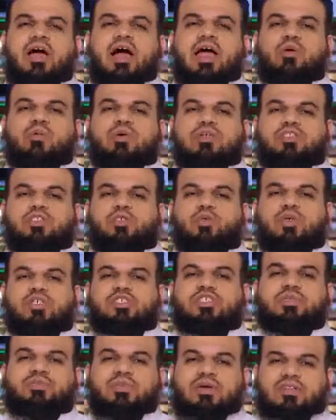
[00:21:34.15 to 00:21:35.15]
And very
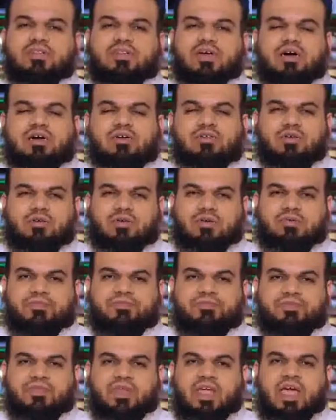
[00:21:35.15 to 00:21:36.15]
quickly, the others in the
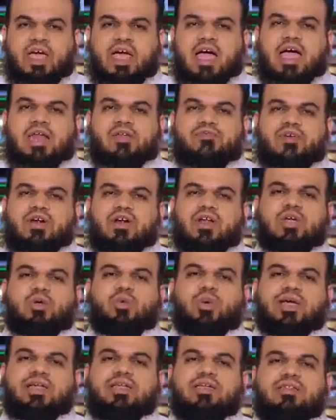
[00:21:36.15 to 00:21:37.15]
group, they agree.
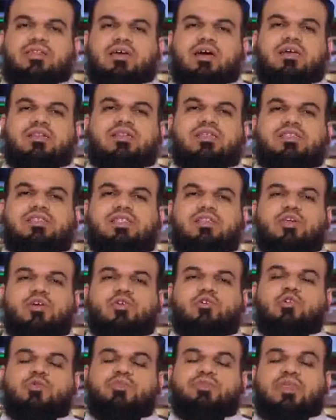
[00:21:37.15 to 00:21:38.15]
And they say,
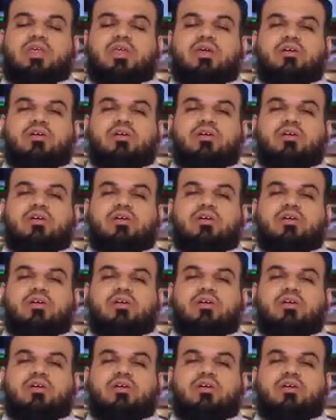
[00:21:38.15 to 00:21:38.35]
yes.